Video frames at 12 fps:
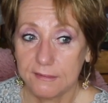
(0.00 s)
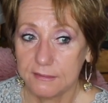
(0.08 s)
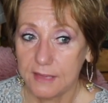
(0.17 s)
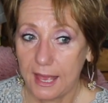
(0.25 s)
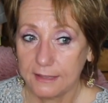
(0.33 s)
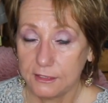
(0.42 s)

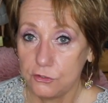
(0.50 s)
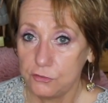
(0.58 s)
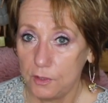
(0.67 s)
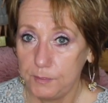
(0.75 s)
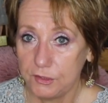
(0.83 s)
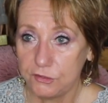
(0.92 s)
that
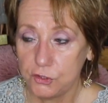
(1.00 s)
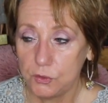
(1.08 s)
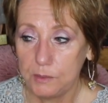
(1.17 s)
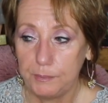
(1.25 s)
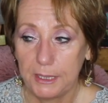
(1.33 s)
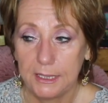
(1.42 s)
contributes to
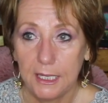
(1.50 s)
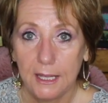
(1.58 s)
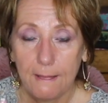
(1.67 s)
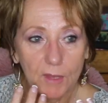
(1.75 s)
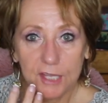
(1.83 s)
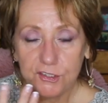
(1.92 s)
it, but
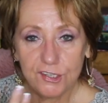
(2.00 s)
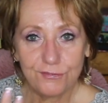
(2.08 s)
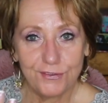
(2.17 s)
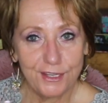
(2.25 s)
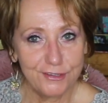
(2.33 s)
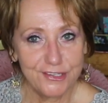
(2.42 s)
it just
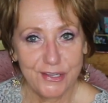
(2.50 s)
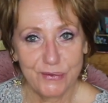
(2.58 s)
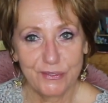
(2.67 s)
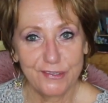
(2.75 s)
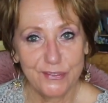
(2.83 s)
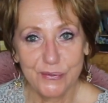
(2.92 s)
feels
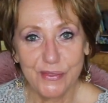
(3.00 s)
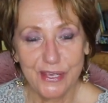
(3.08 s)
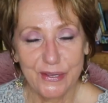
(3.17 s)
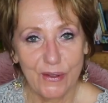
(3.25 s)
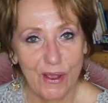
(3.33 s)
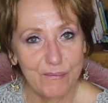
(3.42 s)
so
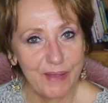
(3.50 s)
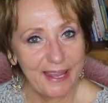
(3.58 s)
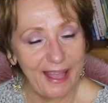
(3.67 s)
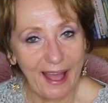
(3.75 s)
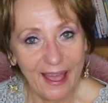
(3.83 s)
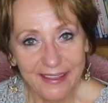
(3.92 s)
soothing on
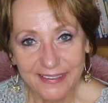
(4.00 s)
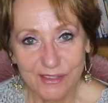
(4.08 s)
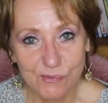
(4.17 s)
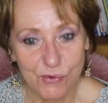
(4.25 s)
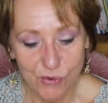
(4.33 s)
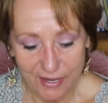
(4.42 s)
my eyes
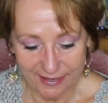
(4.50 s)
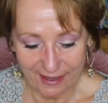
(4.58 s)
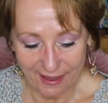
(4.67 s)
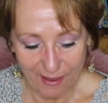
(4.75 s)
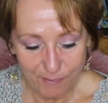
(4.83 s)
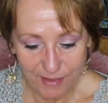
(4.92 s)
in the morning.
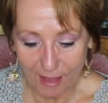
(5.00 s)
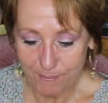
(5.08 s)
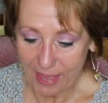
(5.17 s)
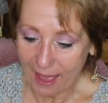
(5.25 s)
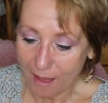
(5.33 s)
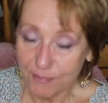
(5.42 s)
I have
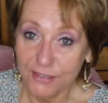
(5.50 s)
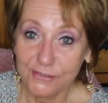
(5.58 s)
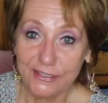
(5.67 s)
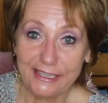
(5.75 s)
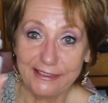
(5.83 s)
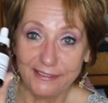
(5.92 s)
I'm
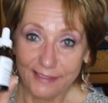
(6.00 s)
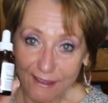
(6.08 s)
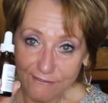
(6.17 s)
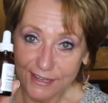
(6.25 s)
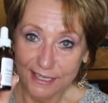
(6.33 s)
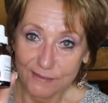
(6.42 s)
absolutely
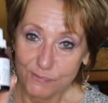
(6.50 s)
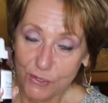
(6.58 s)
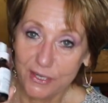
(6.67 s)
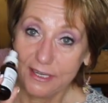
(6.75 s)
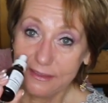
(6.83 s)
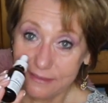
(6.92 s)
loving
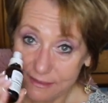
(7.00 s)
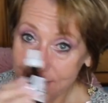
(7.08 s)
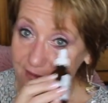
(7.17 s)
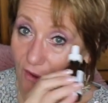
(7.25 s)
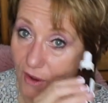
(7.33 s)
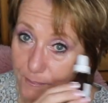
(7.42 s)
putting
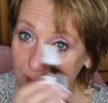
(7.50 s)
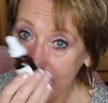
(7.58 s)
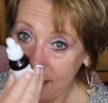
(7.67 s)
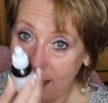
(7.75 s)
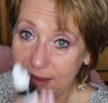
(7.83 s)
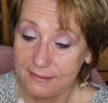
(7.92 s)
this on
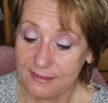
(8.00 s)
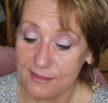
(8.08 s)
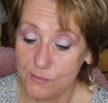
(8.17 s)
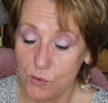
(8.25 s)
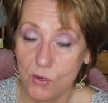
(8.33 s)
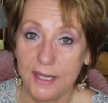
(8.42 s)
my eyes in
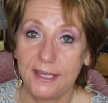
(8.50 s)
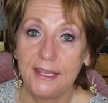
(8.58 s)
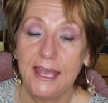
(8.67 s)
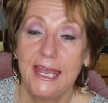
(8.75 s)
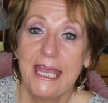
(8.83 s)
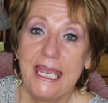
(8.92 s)
the
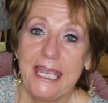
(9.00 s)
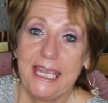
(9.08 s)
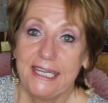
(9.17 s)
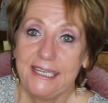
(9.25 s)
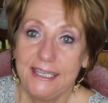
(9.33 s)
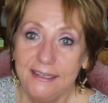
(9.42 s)
morning
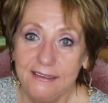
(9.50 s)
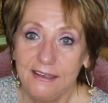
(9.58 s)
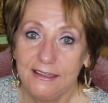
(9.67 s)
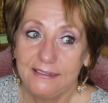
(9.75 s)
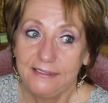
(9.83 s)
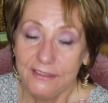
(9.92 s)
and
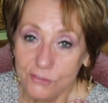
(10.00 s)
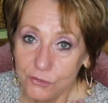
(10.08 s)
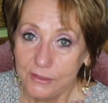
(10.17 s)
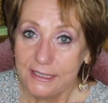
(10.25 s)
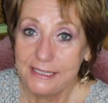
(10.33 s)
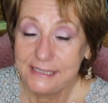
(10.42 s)
it
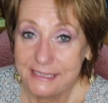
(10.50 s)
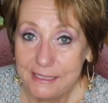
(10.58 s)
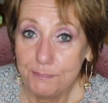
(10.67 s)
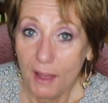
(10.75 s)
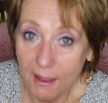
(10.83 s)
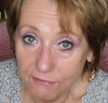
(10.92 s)
literally
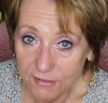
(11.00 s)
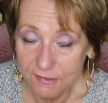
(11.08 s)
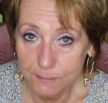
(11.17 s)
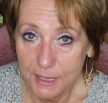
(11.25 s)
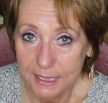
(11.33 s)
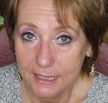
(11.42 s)

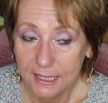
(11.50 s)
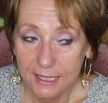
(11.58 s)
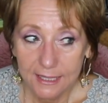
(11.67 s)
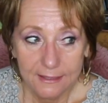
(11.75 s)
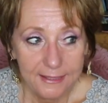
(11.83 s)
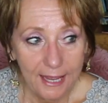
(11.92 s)
depuffs me.
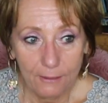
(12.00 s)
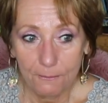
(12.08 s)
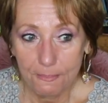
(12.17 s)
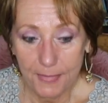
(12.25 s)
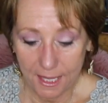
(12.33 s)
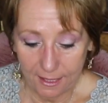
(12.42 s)
Now,